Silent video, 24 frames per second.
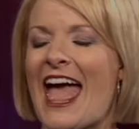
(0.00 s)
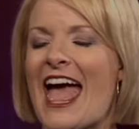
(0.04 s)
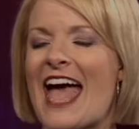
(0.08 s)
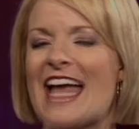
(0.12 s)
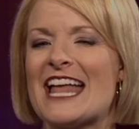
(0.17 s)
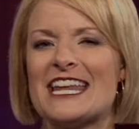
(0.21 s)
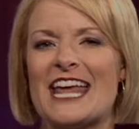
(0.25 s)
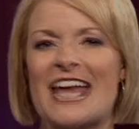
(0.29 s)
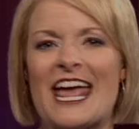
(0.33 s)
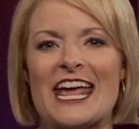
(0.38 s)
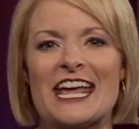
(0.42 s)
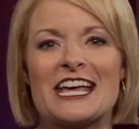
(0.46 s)
and
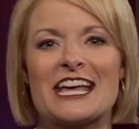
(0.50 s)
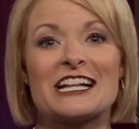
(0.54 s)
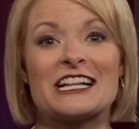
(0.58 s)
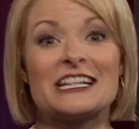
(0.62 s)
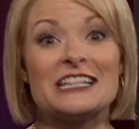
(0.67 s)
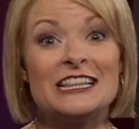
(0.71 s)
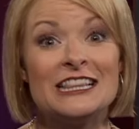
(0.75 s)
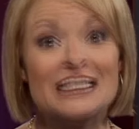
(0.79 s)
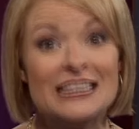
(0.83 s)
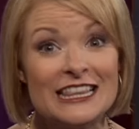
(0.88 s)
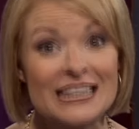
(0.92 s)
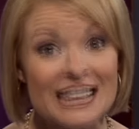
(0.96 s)
a
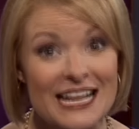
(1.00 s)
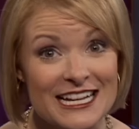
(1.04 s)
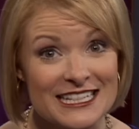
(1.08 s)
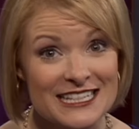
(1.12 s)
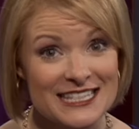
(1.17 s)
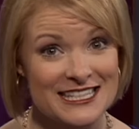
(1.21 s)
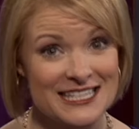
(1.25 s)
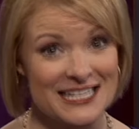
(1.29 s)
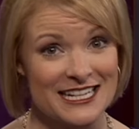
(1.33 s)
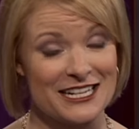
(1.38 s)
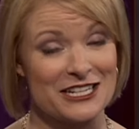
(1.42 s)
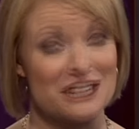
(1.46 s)

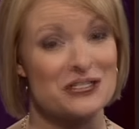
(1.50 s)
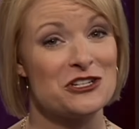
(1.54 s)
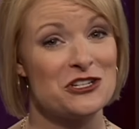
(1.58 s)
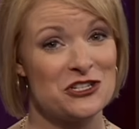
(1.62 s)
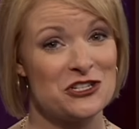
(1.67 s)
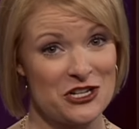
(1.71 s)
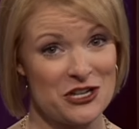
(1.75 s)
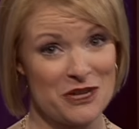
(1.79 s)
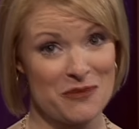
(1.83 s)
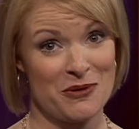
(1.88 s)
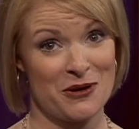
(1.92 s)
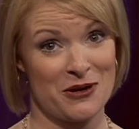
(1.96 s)
klutzy
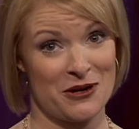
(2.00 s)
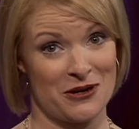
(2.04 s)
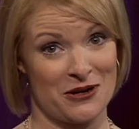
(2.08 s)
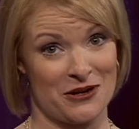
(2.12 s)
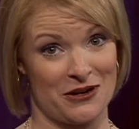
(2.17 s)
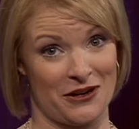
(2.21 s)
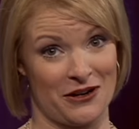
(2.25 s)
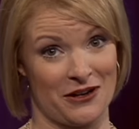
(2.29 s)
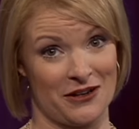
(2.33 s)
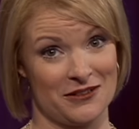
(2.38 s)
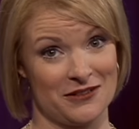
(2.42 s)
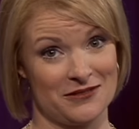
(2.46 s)
sheep
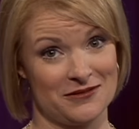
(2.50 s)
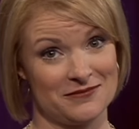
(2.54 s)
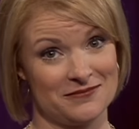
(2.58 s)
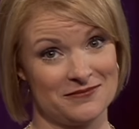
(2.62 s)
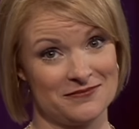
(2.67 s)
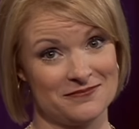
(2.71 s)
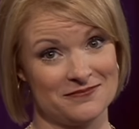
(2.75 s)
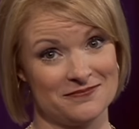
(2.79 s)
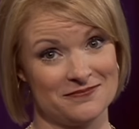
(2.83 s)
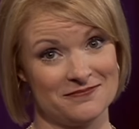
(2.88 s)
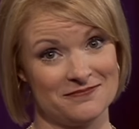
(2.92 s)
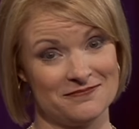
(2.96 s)
herder.
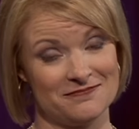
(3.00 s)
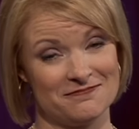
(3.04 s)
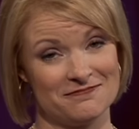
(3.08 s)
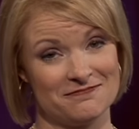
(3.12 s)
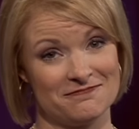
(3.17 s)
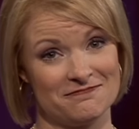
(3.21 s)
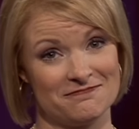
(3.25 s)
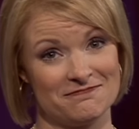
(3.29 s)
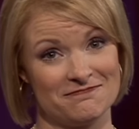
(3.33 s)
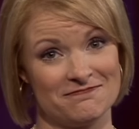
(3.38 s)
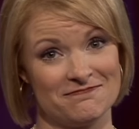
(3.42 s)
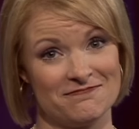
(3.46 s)

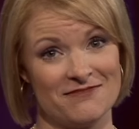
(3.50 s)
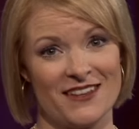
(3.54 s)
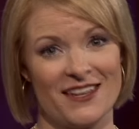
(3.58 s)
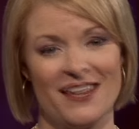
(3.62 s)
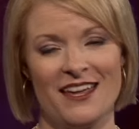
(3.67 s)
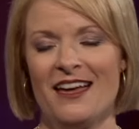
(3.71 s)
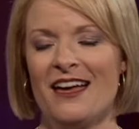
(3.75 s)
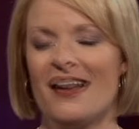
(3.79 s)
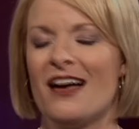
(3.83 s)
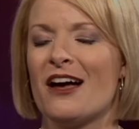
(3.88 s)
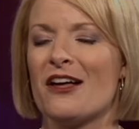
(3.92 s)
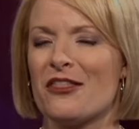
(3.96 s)
Klutzy?
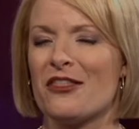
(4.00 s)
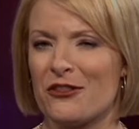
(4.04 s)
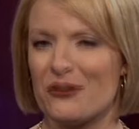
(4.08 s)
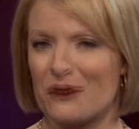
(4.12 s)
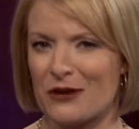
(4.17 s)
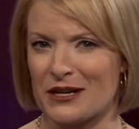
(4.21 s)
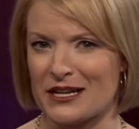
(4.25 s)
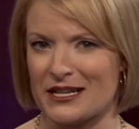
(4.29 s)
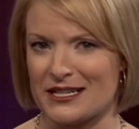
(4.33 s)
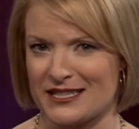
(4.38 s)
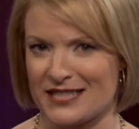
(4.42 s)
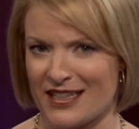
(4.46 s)

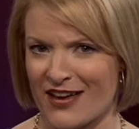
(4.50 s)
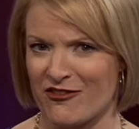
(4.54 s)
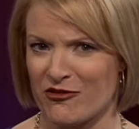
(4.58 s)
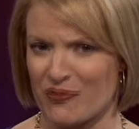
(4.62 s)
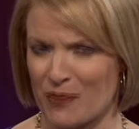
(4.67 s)
Authorities have